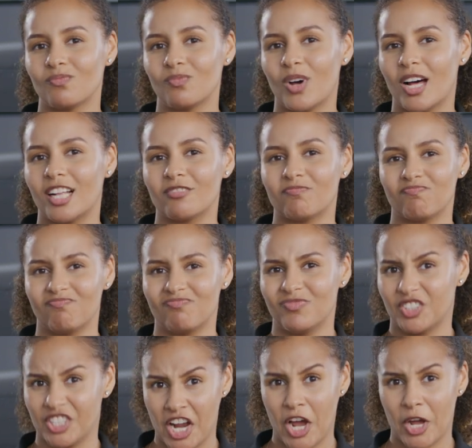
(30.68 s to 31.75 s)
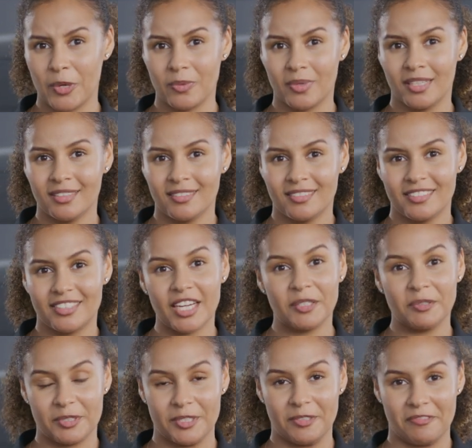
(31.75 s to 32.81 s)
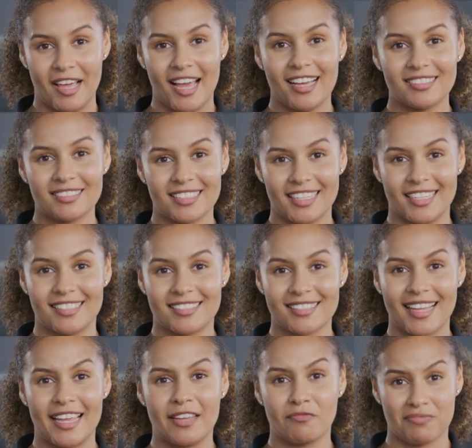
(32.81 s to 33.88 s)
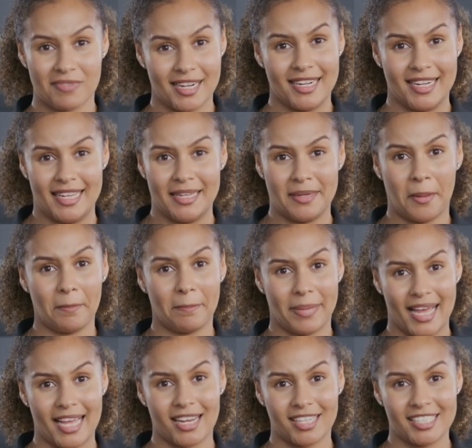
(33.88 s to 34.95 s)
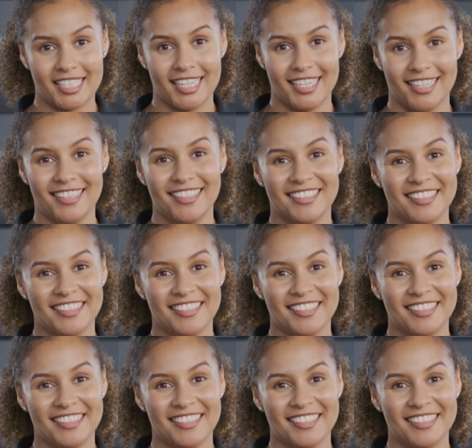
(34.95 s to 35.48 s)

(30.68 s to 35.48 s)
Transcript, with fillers: Well, no. Don't do that, it's a really bad idea.